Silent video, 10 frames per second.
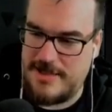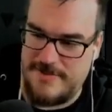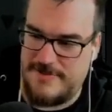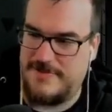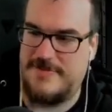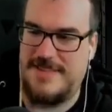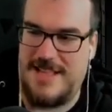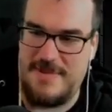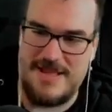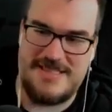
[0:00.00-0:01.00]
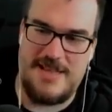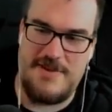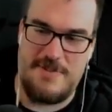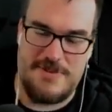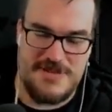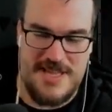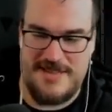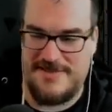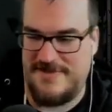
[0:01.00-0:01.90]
About 70%.